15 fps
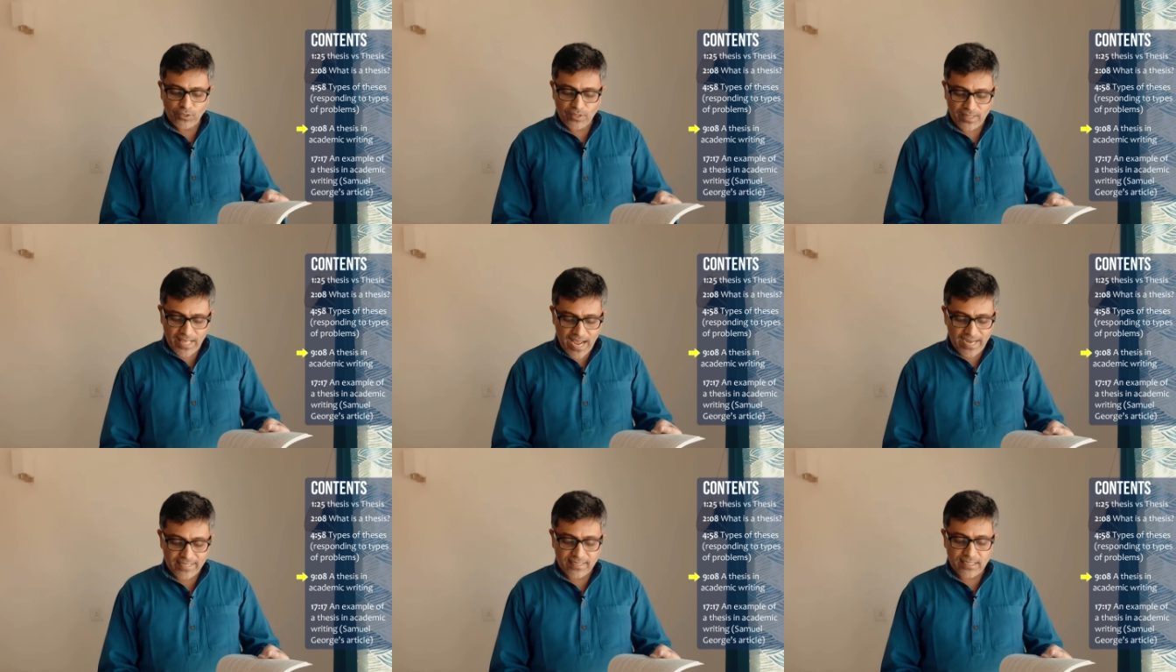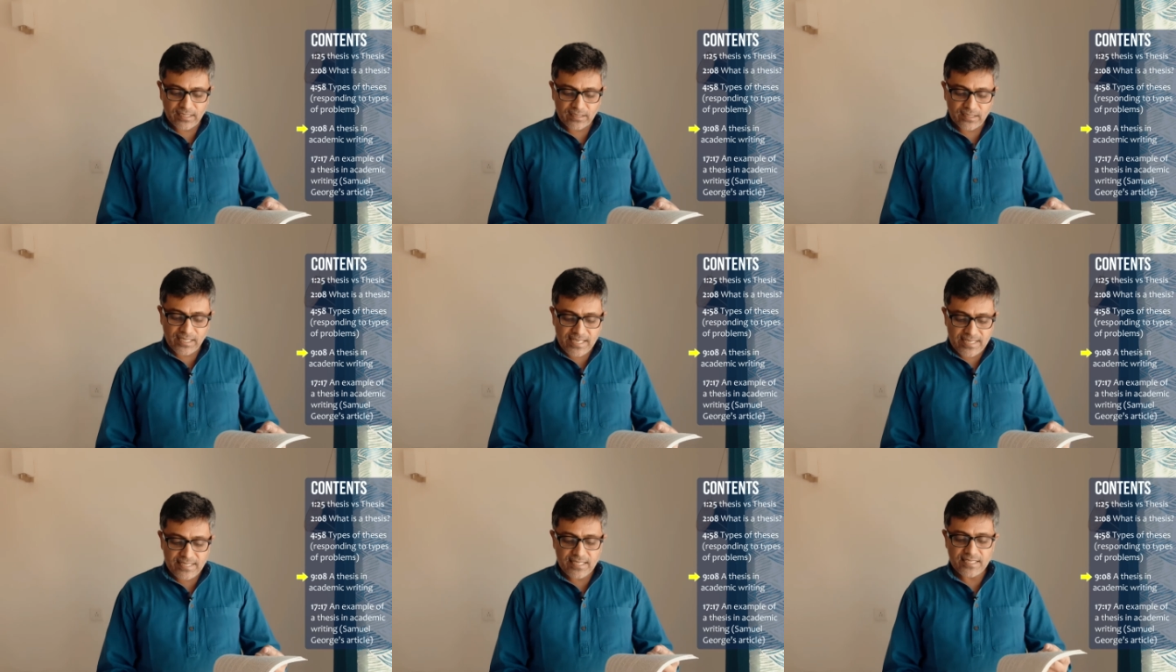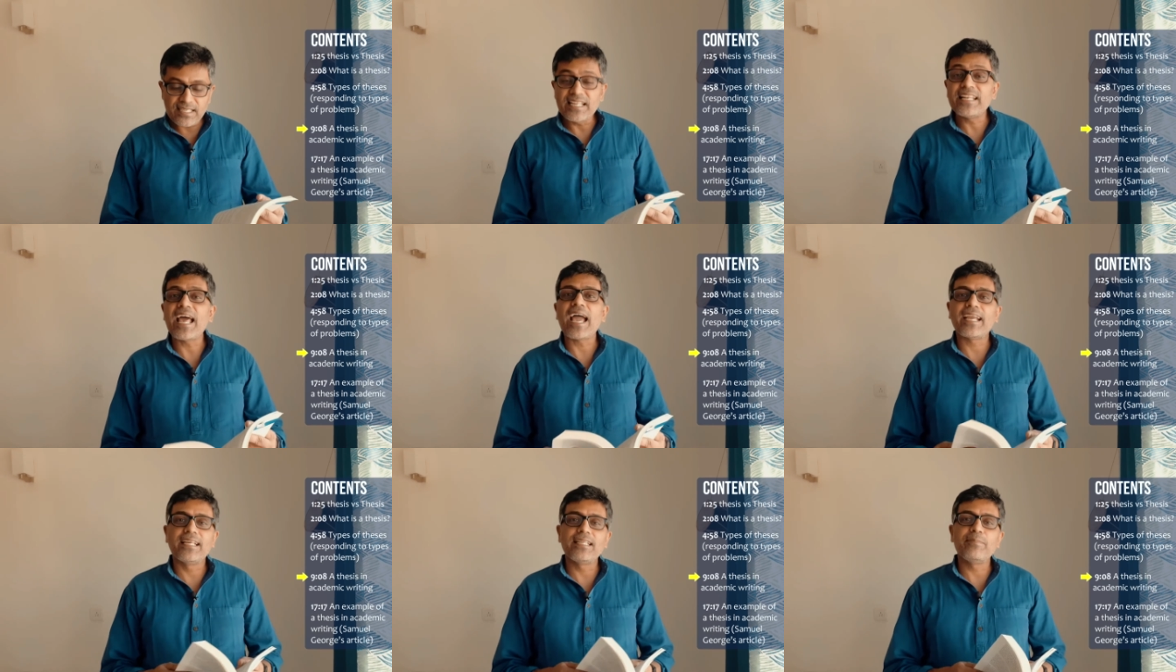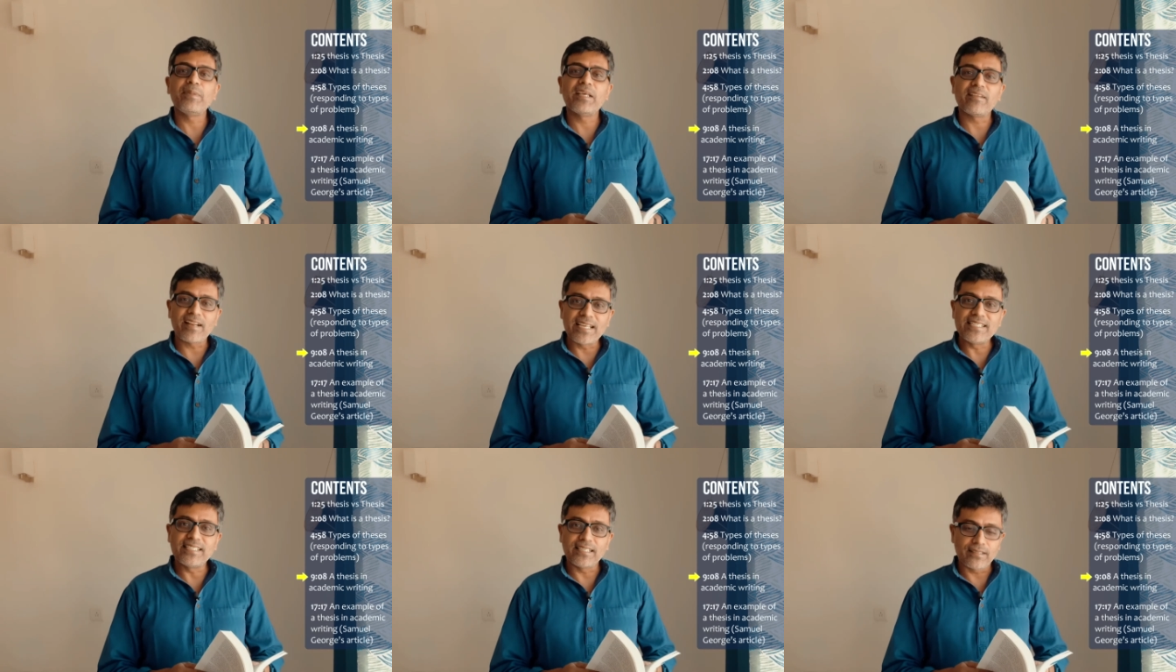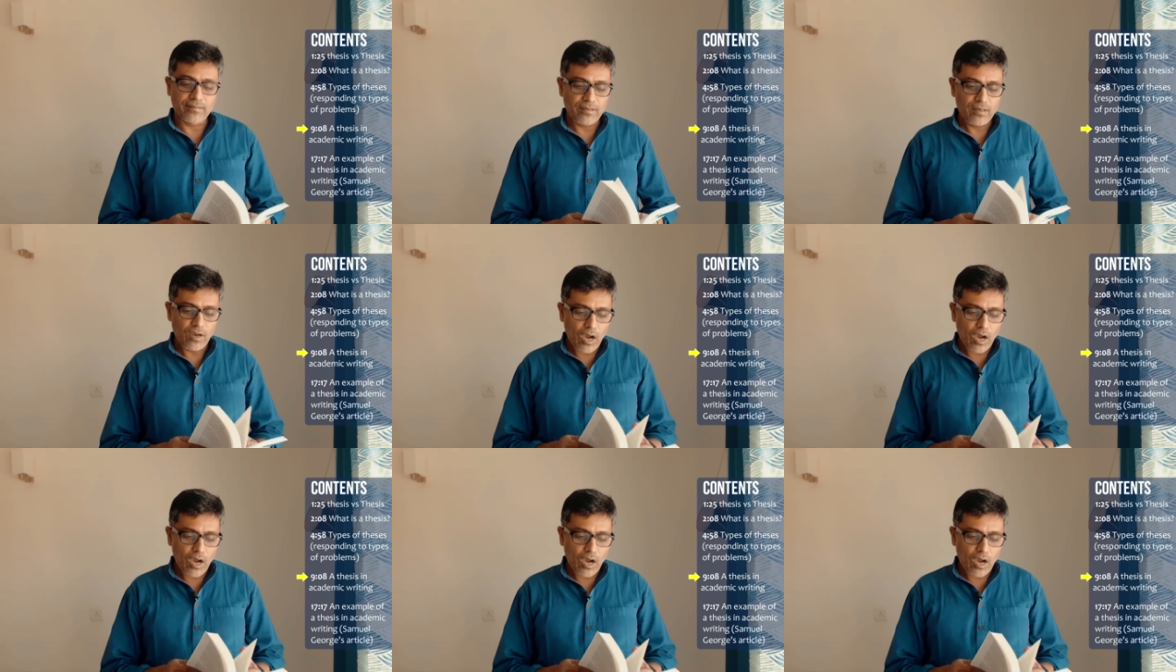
on that, the thesis in academic writing.